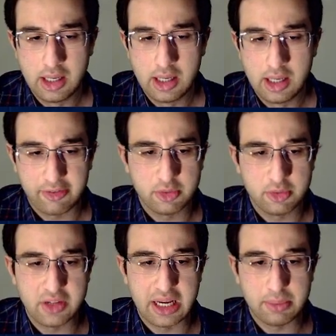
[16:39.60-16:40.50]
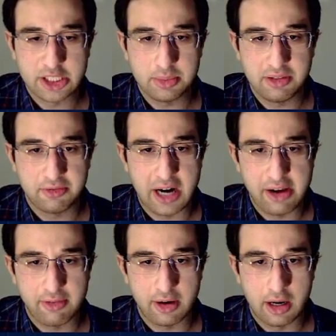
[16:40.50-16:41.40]
After a move like bishop
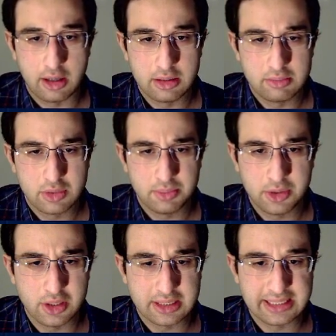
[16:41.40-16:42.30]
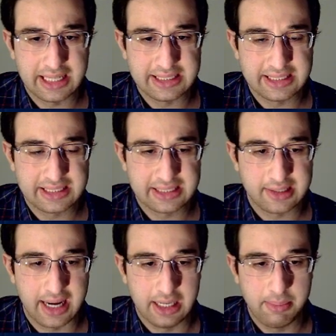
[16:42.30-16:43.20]
e5, computer says it's
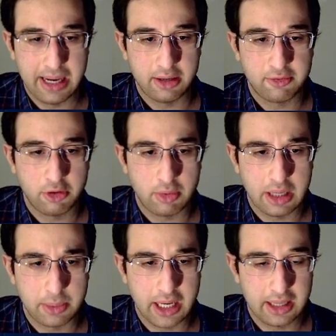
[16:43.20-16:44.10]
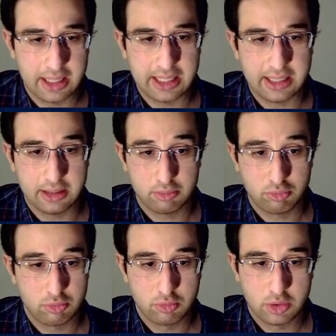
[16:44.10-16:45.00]
slightly better for white, but I think in a
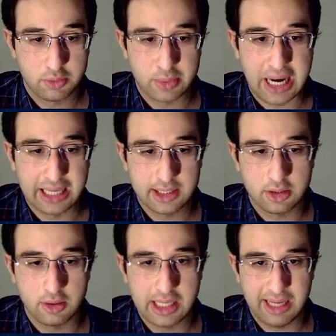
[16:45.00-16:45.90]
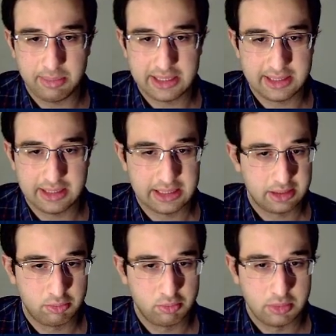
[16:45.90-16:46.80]
practical game, this is
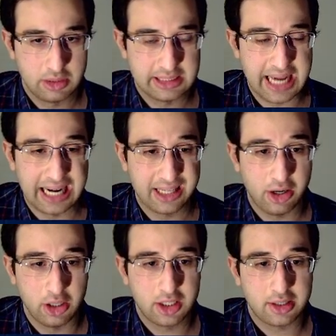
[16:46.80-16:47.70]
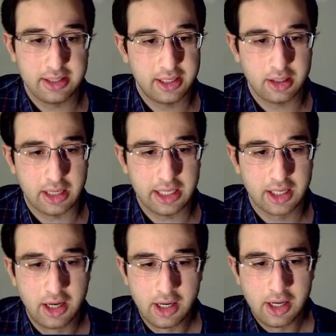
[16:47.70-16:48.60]
exactly unclear. Like,
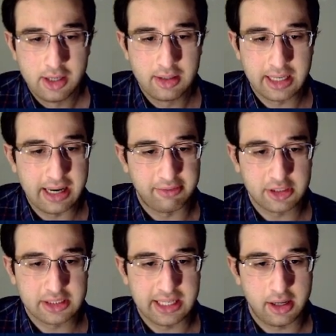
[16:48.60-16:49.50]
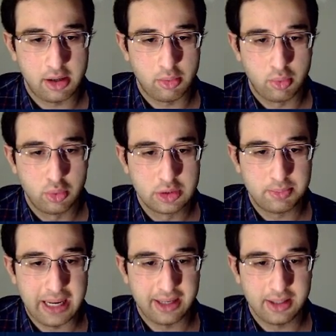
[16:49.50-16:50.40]
you can never tell who's
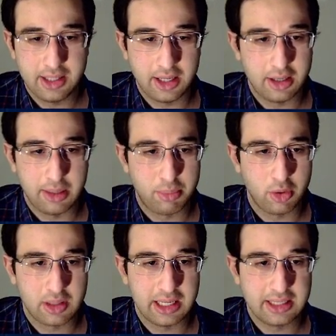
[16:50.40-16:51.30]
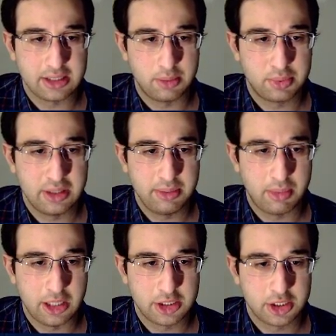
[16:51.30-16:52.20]
better here. Like, both kings are pretty
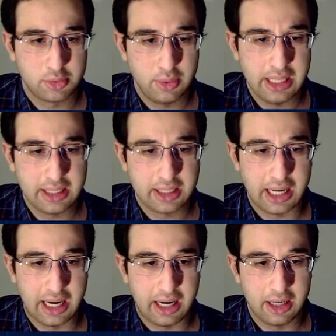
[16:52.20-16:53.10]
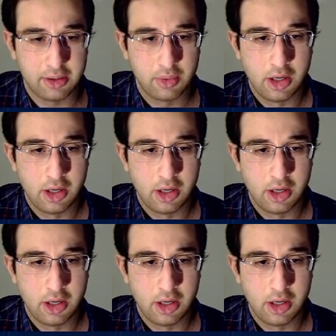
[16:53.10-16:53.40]
much weak, and